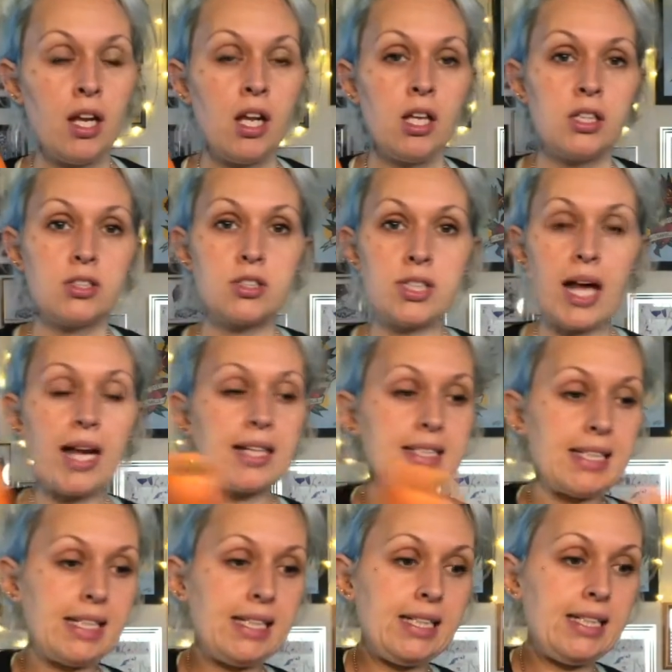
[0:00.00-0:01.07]

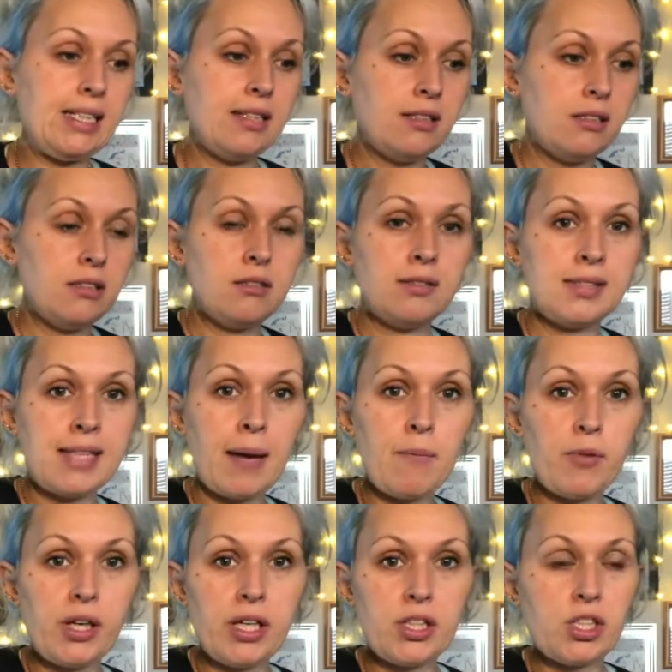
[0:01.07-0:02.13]
salady
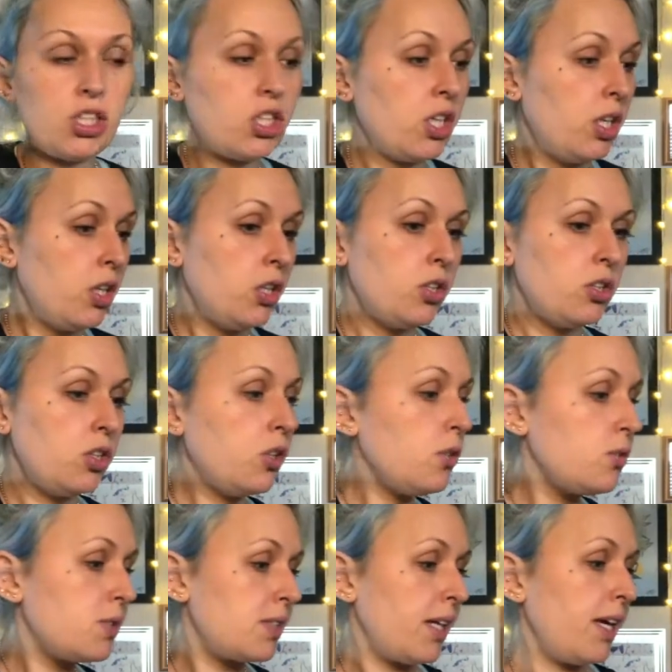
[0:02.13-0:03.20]
sandwich
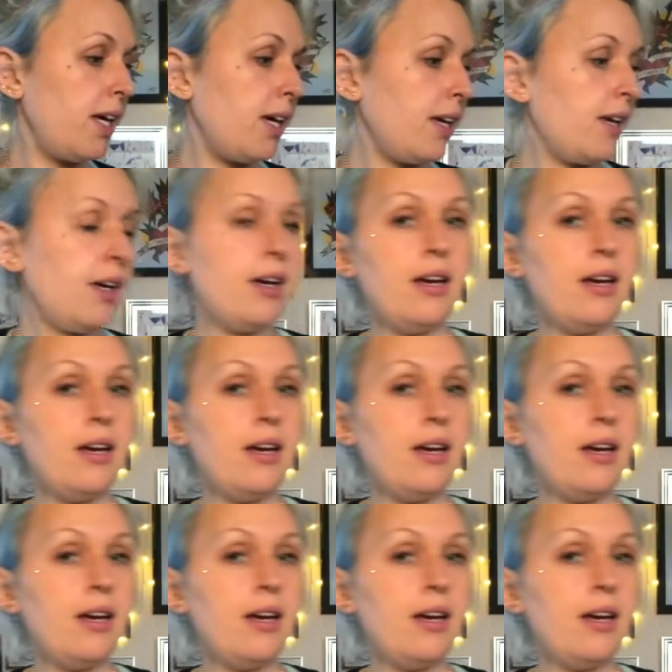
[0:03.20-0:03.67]
using